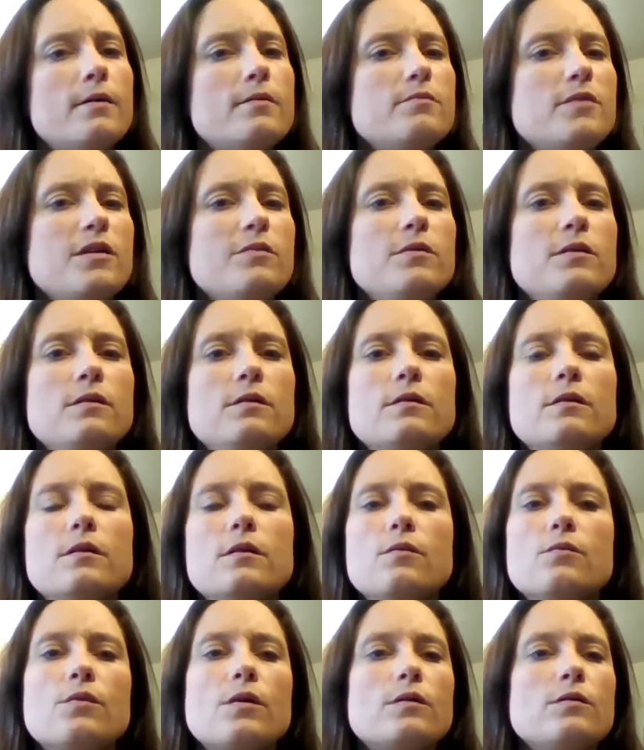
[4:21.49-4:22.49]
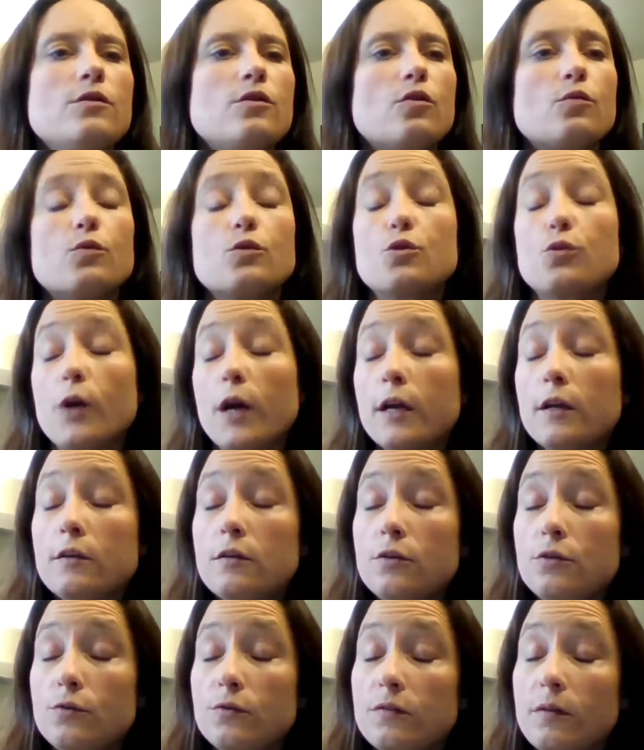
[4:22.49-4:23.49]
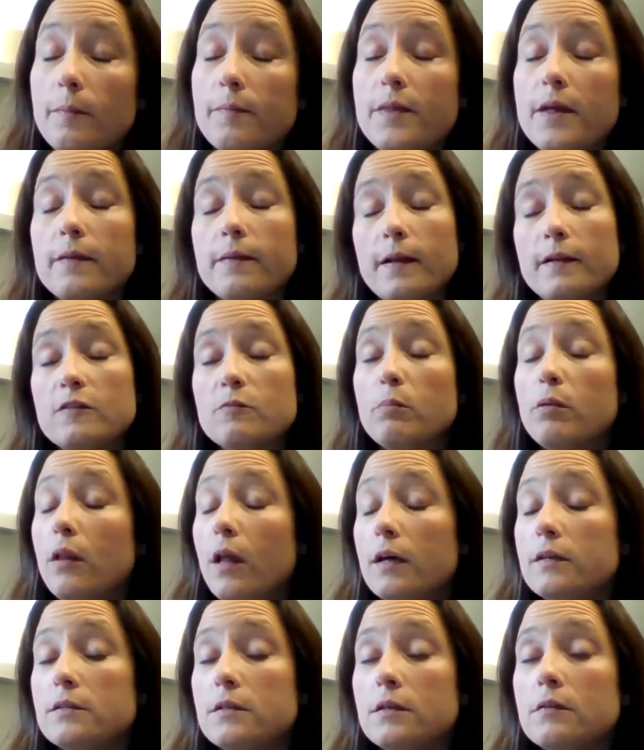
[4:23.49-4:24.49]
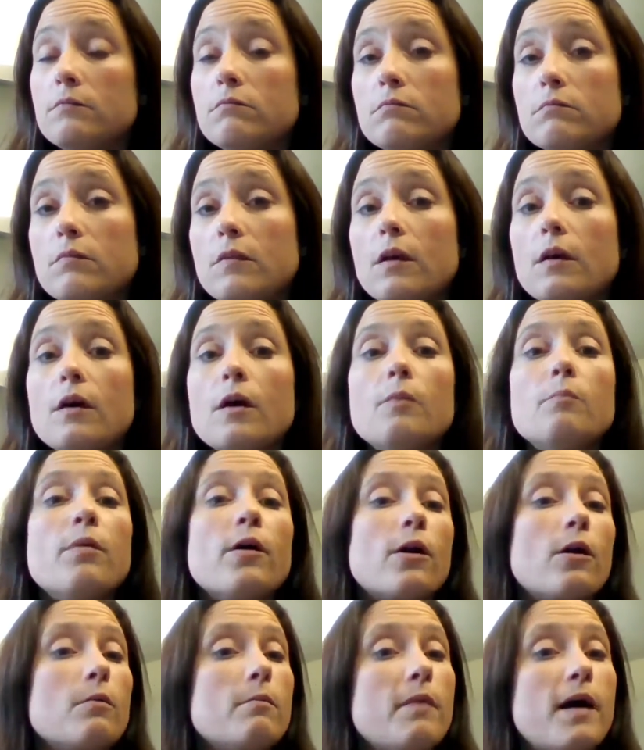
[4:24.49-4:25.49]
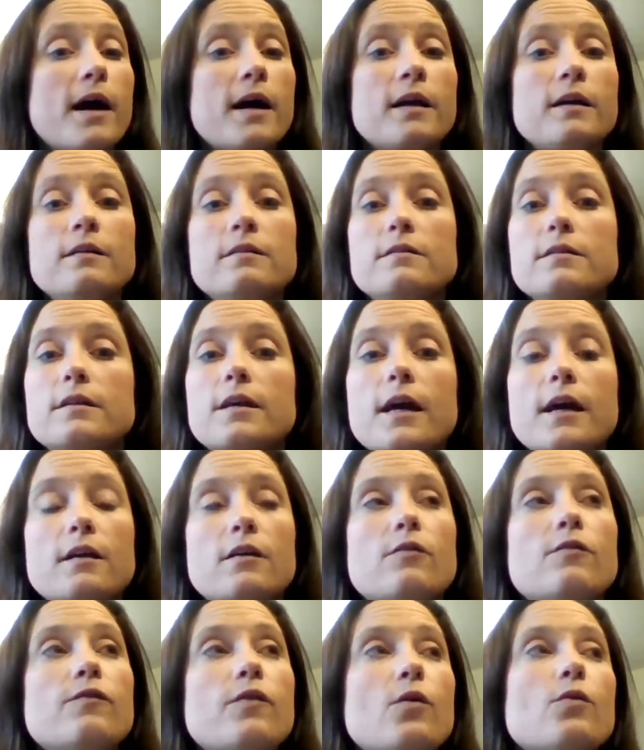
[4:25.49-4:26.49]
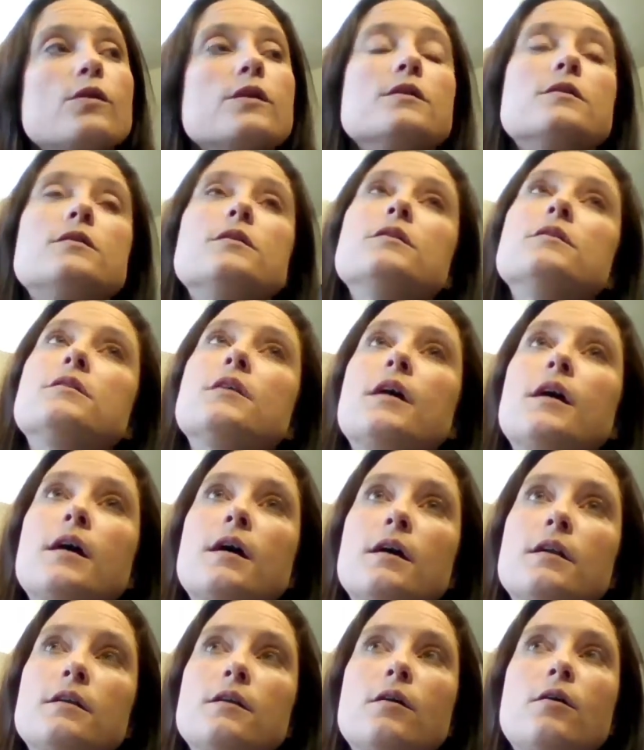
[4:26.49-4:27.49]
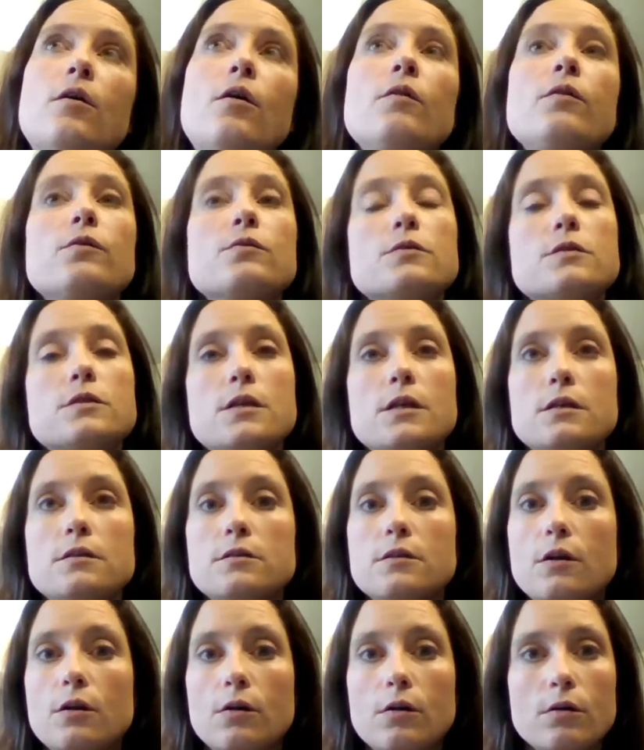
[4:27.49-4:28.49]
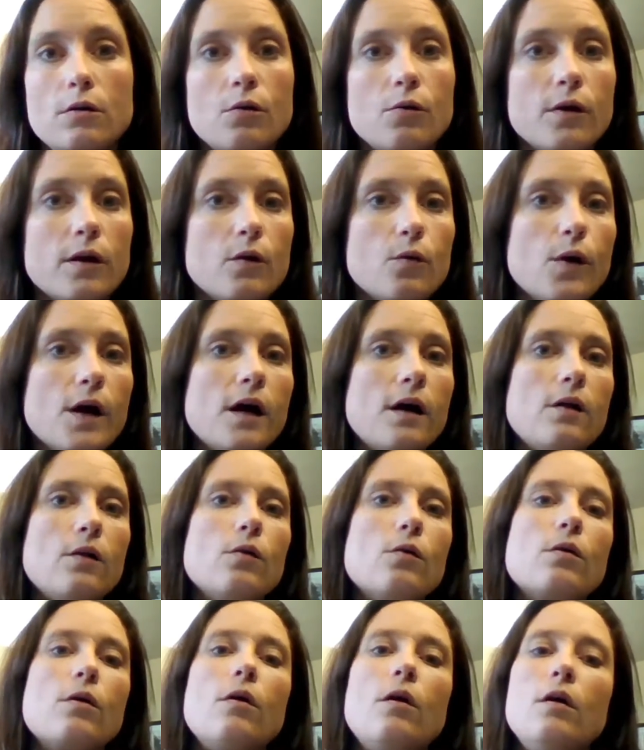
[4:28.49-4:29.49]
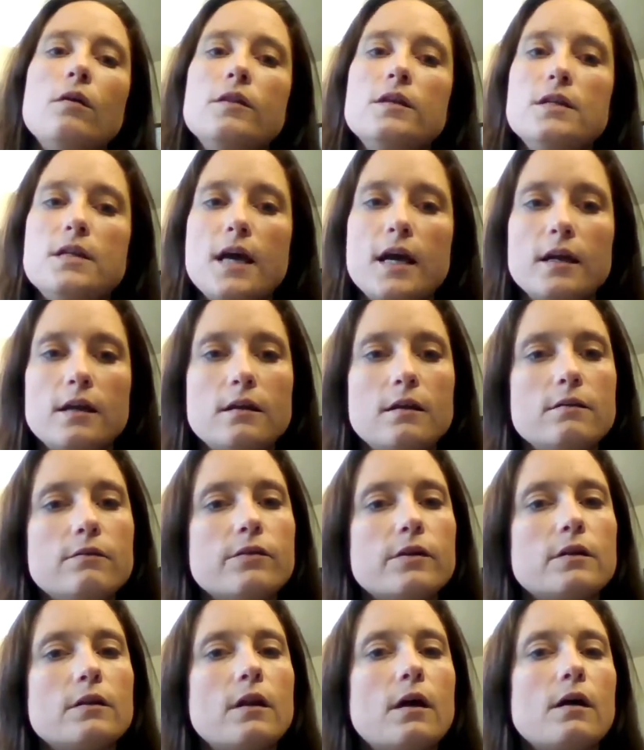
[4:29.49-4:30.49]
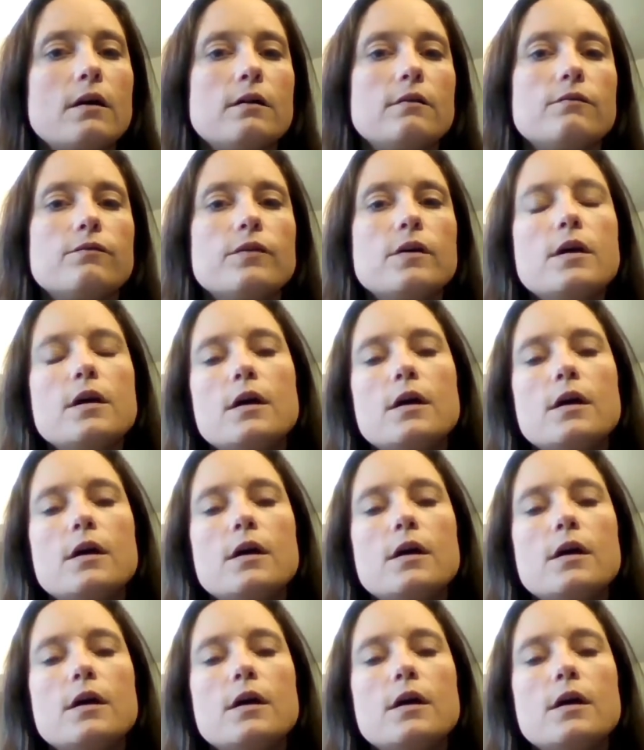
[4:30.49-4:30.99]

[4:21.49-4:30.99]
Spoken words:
Maybe, you know, we're trying to do something that's pleasant, but our mind kind of focuses on all those things that aren't going well or all the negative in life.